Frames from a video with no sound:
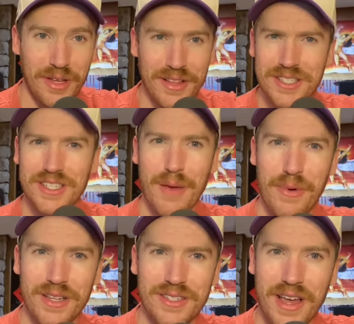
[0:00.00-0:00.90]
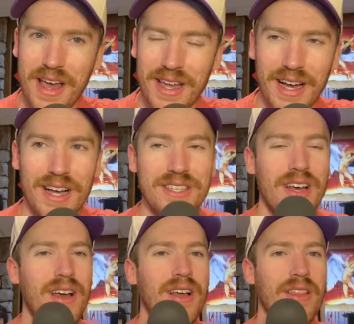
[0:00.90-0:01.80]
Let's step in and say, hey, guys,
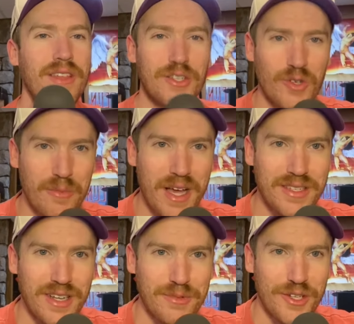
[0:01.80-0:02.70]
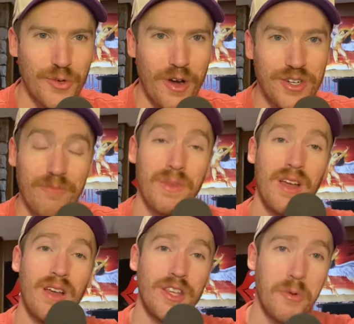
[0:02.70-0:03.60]
this was a messed up situation.
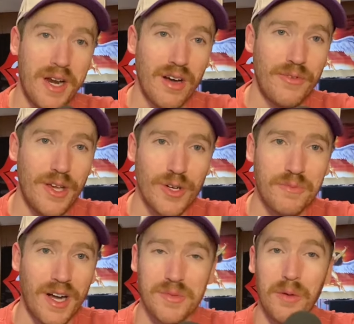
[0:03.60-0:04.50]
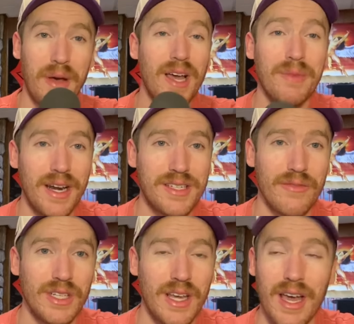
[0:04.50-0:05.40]
UNLV, you're responsible, pay him
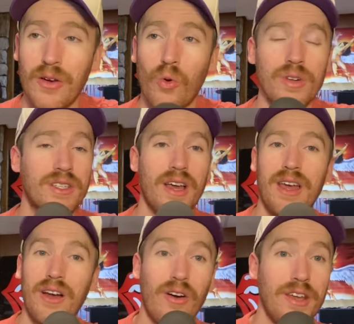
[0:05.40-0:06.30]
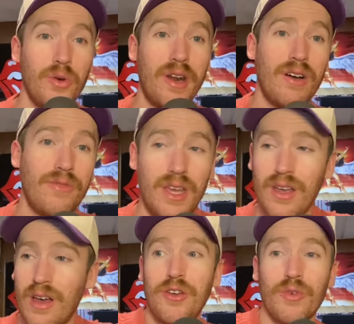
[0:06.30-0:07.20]
$97K. Or say, all right, UNLV,
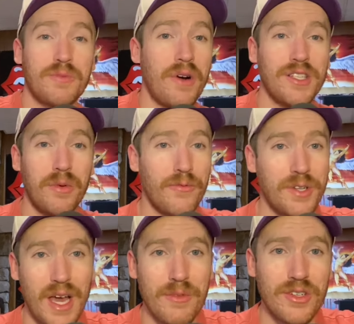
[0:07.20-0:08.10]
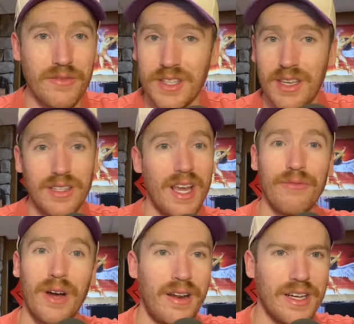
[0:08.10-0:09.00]
you're responsible for damages if the kid can't
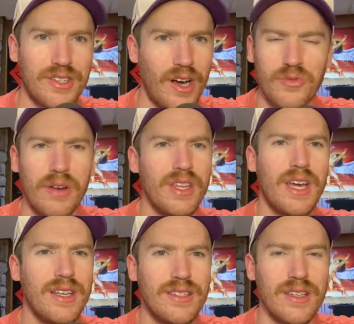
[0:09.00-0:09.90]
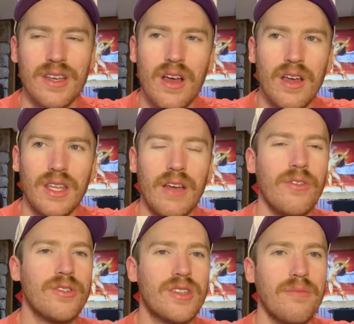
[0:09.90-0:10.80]
find a next college. Whatever the case is, give
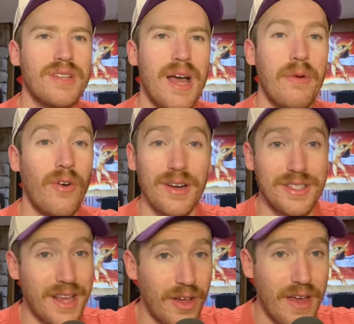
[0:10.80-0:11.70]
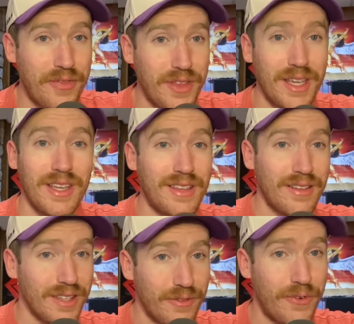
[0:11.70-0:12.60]
there some type of, all right, settle that thing, get that
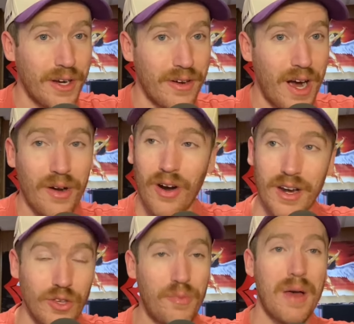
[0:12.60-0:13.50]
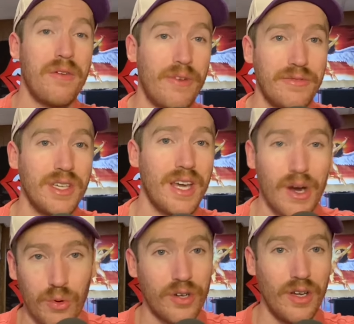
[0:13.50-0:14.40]
thing figured out. All right, you pay me $50K,
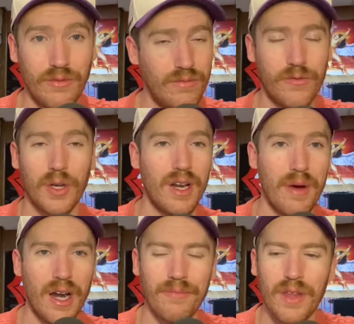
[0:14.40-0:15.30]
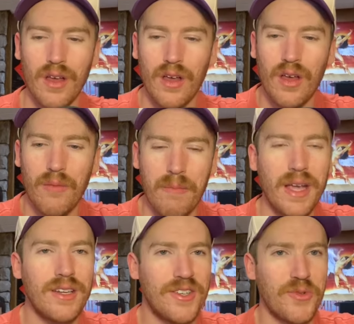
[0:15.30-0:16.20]
we're good, forget about it. Make
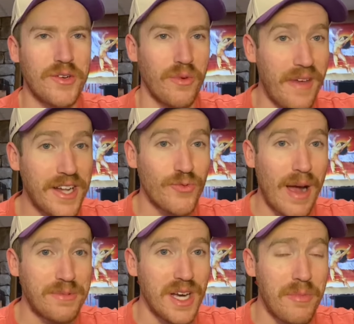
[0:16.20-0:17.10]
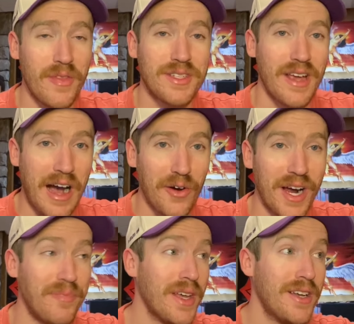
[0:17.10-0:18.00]
it a situation where that's wrapped up and then say, all
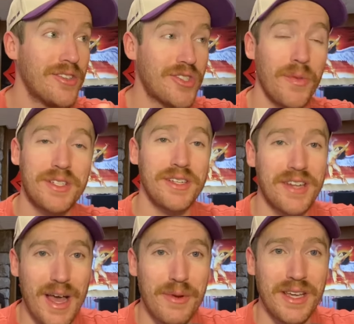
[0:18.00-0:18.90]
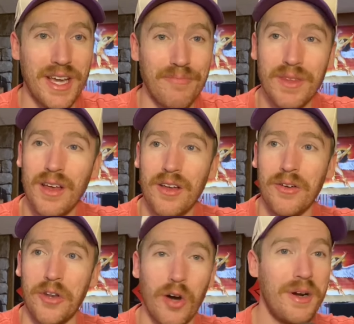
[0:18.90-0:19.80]
right, so this doesn't happen again.
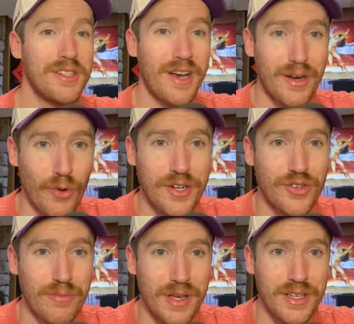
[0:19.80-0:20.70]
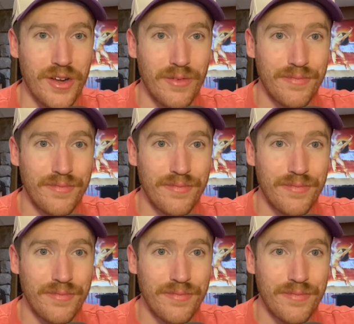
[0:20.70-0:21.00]
Nobody's allowed to redshirt mid-year.